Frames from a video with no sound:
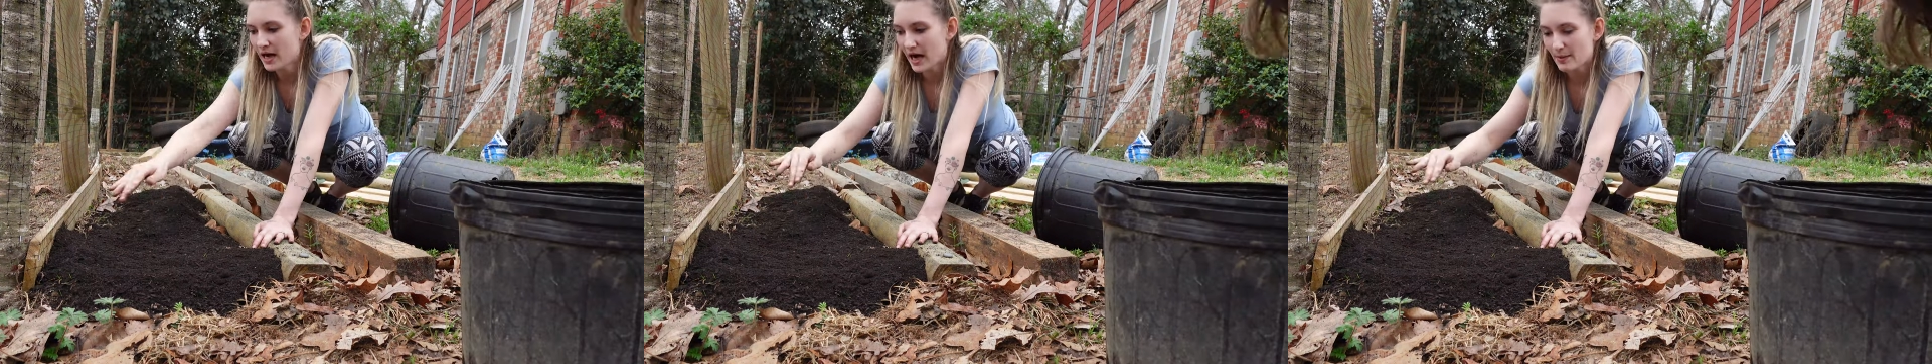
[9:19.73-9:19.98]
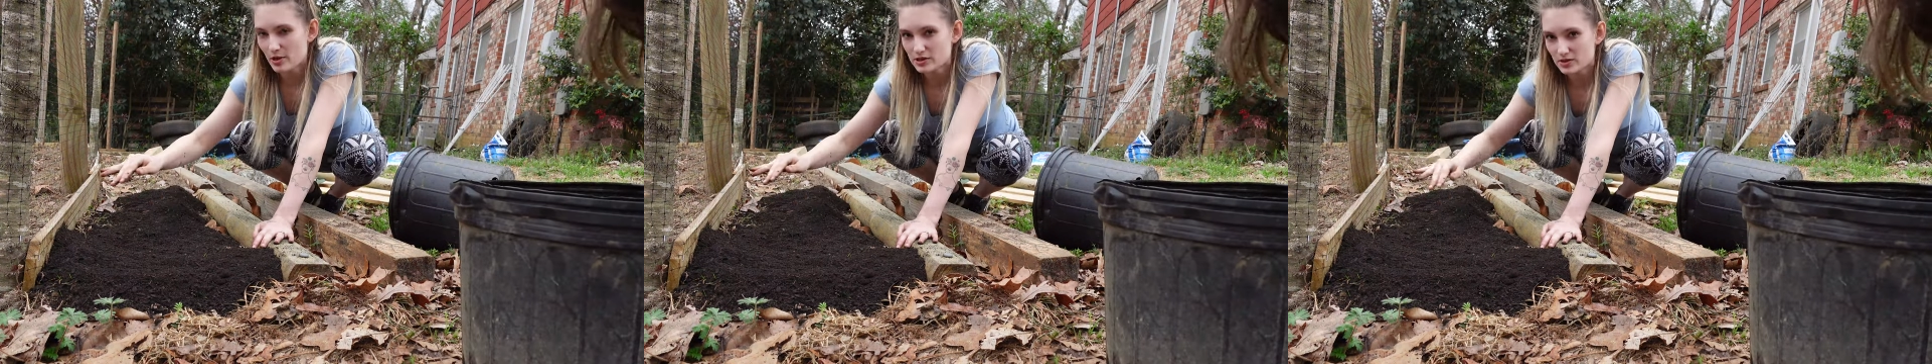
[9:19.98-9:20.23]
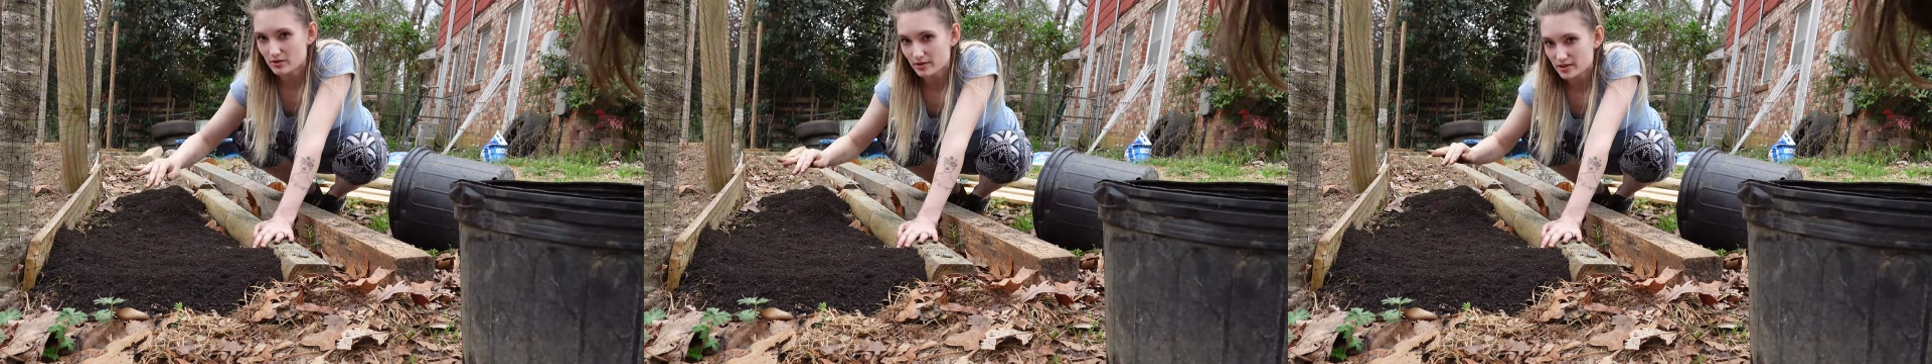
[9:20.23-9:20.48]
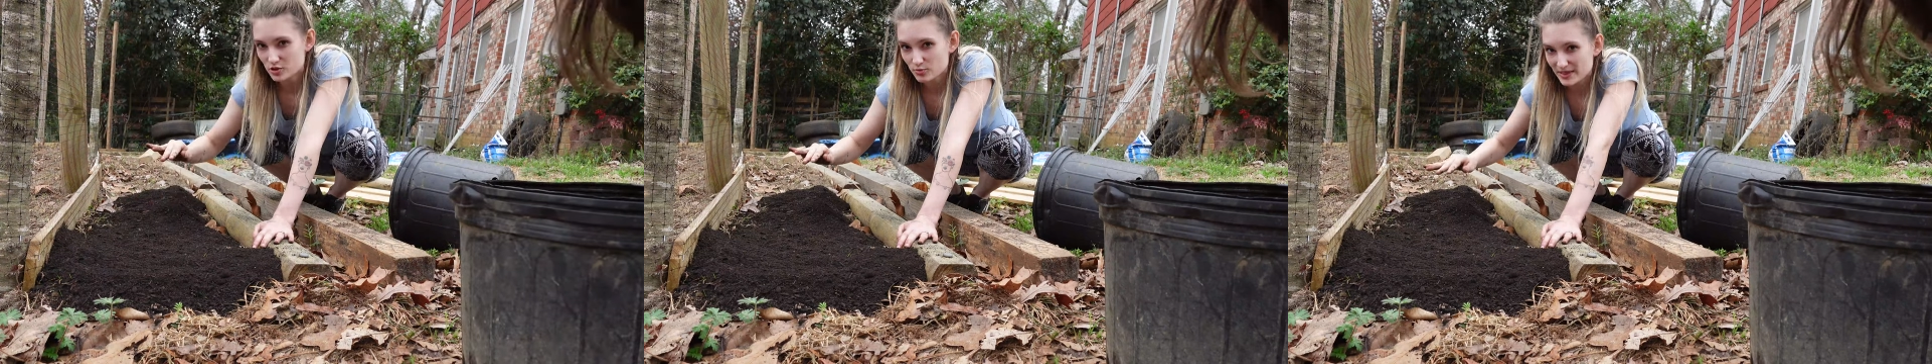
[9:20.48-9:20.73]
I'm also
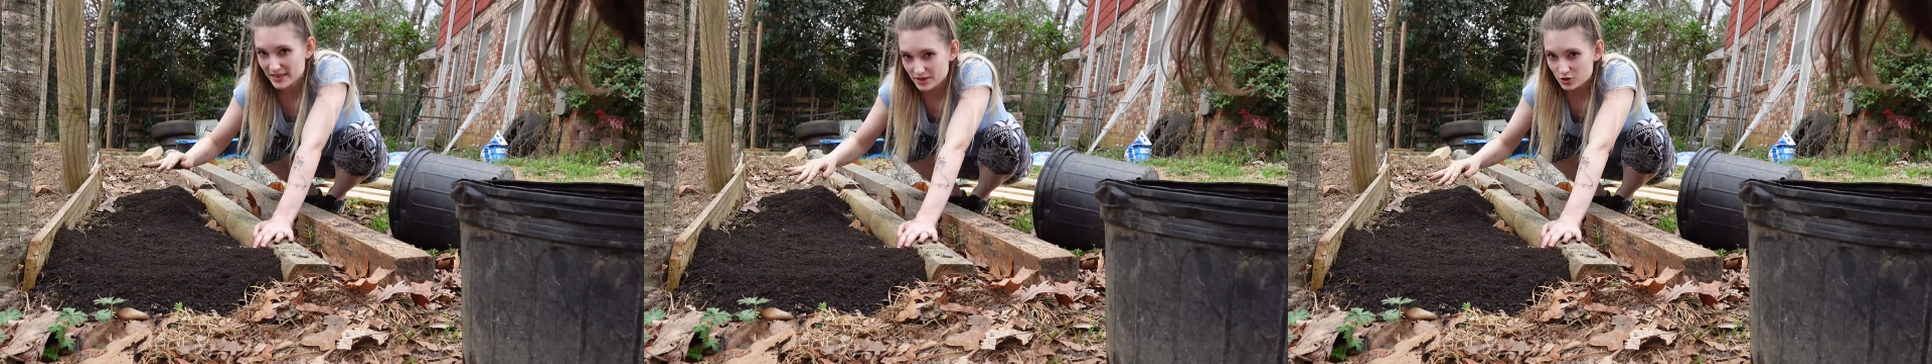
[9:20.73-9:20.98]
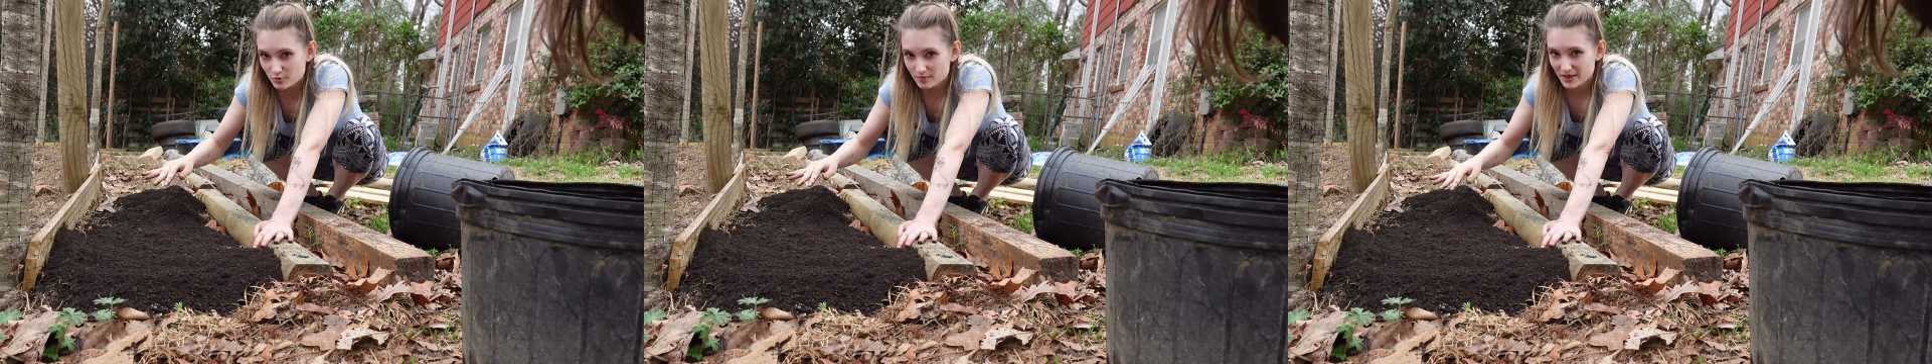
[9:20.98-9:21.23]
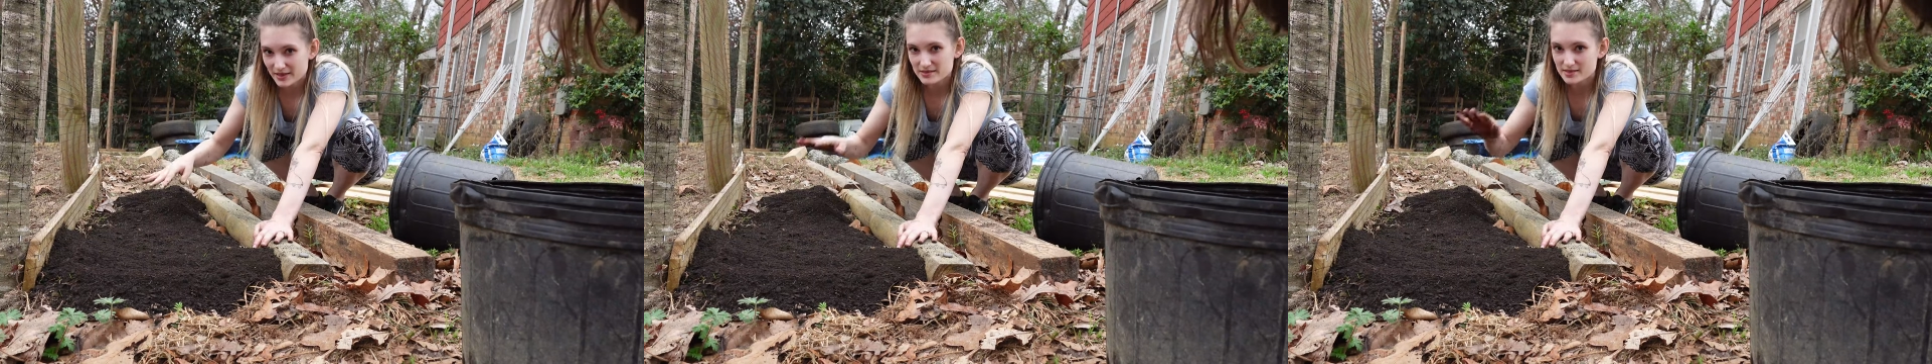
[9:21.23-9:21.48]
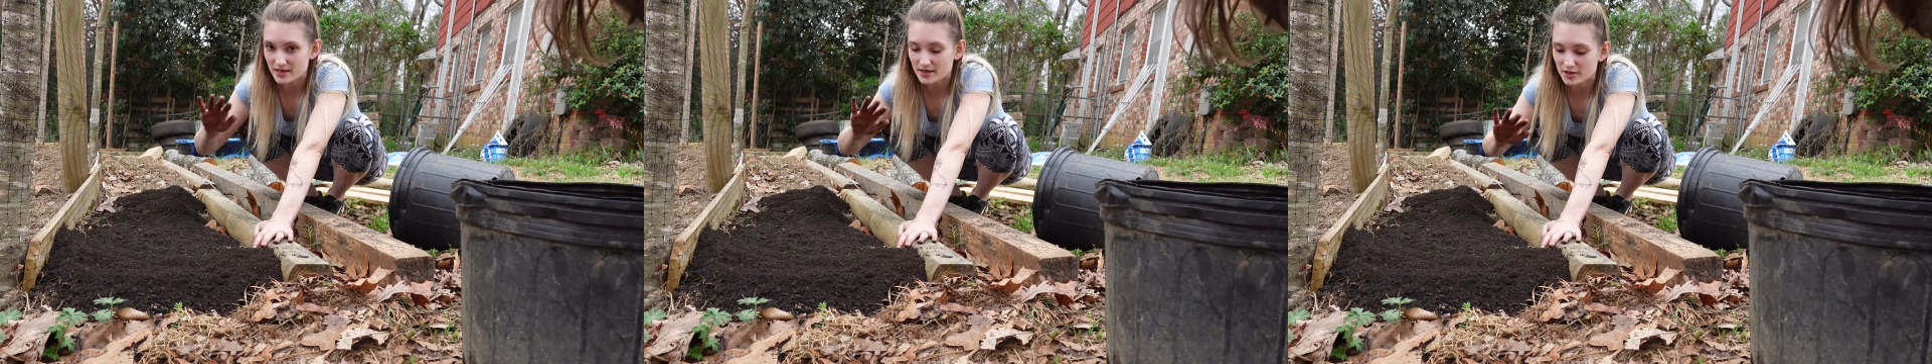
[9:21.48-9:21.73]
going to be
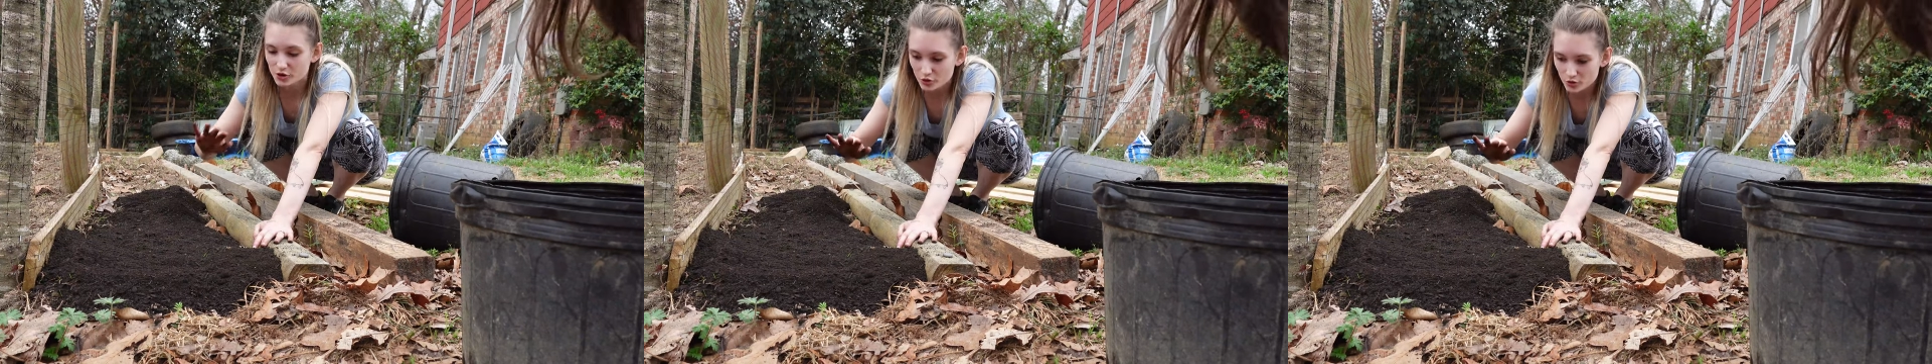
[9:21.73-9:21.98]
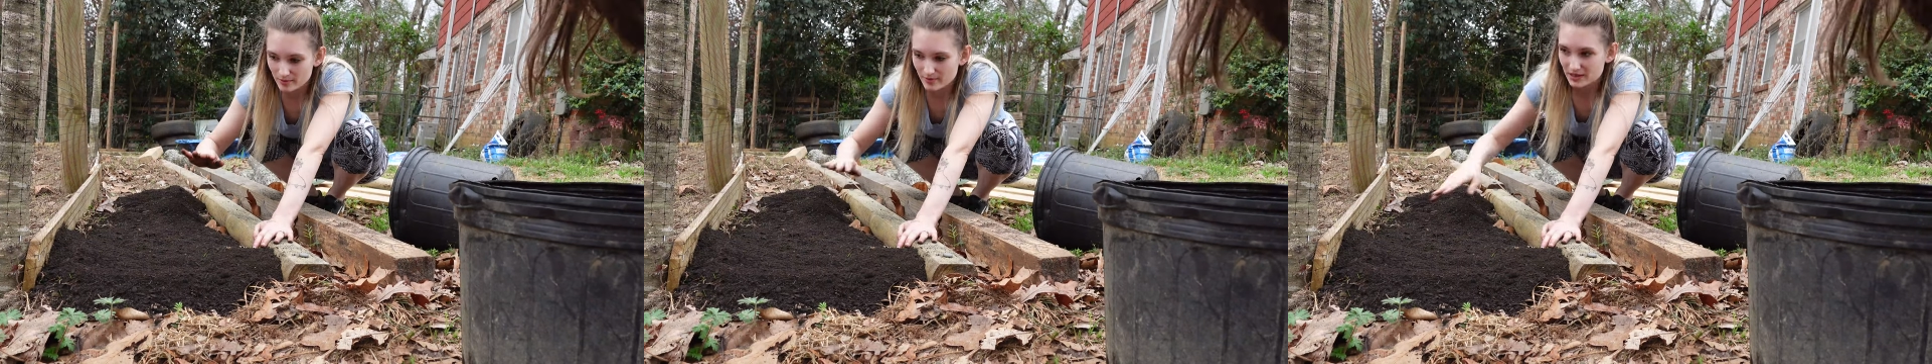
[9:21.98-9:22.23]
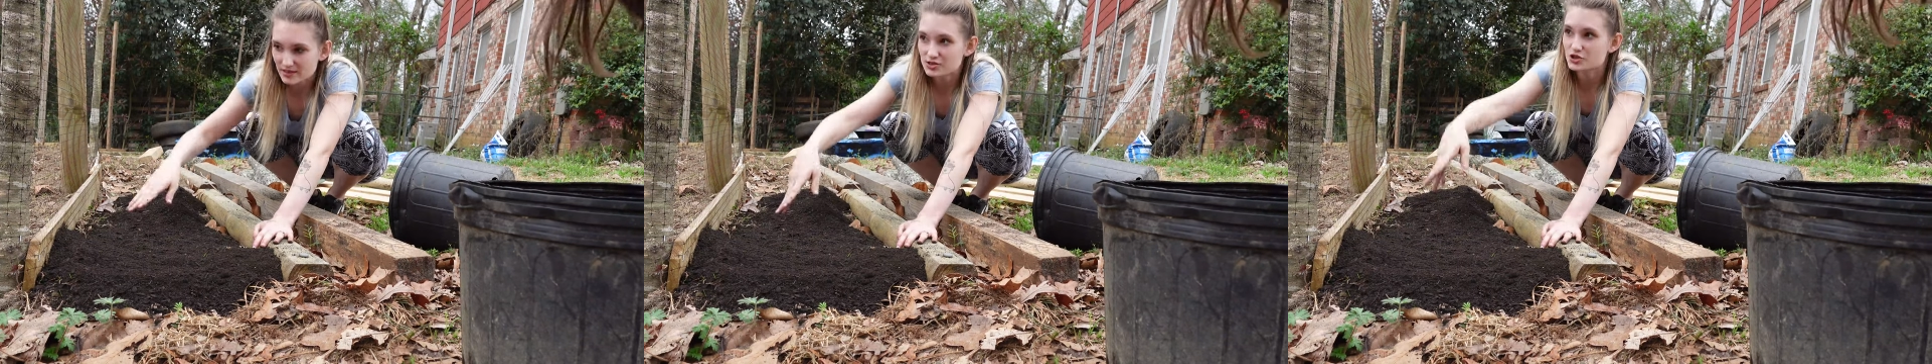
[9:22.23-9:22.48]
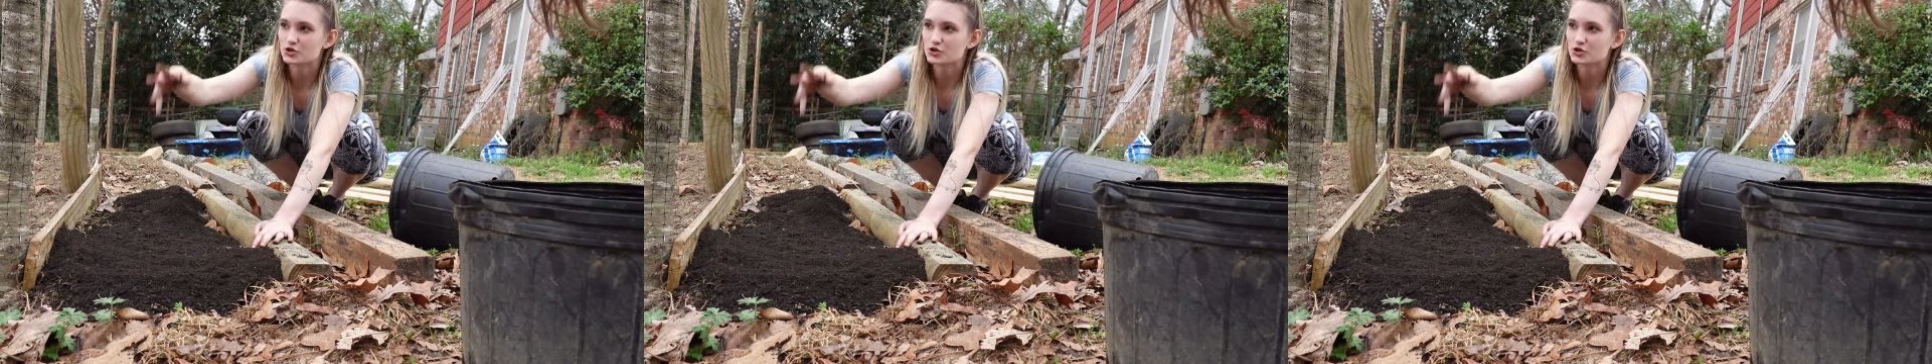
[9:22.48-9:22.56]
interplanting cucamelons